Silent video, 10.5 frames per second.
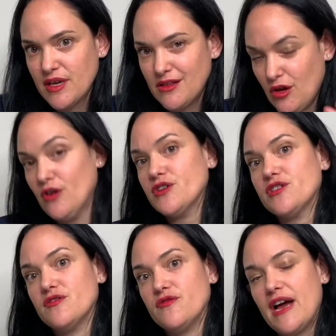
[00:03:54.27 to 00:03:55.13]

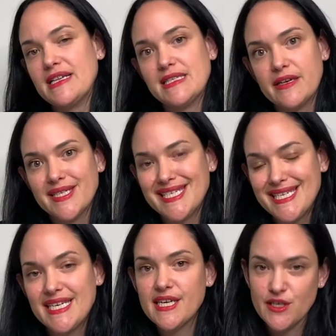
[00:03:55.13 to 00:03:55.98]
enlarged fat cells,
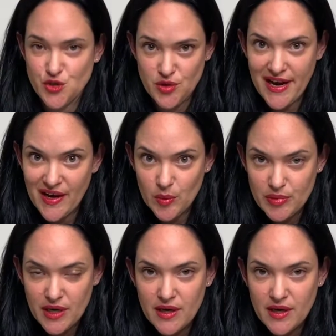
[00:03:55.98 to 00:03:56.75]
need extra help.